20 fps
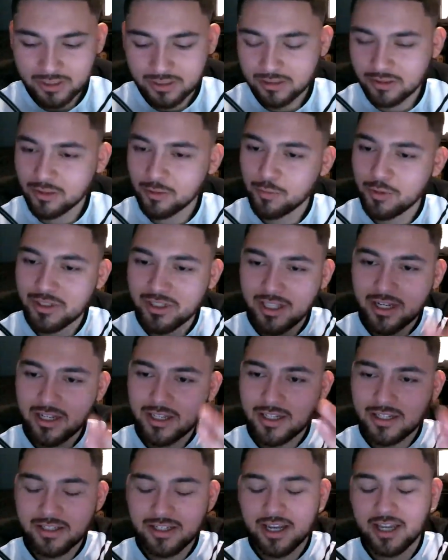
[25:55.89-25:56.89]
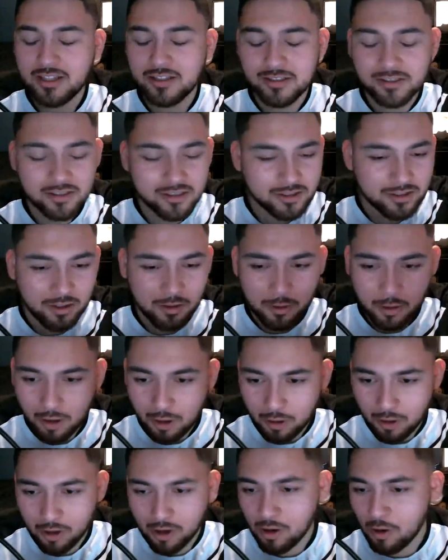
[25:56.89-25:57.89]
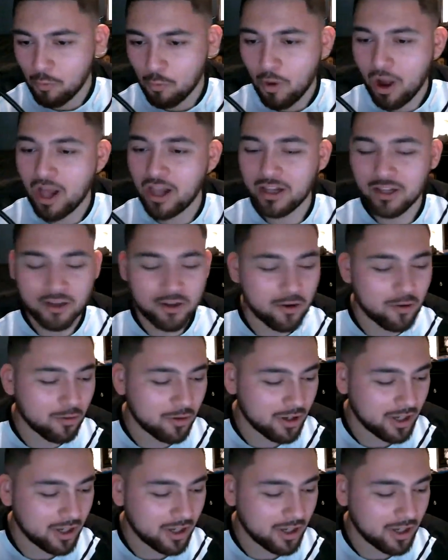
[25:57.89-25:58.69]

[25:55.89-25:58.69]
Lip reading: and someone said in the chat just a while ago,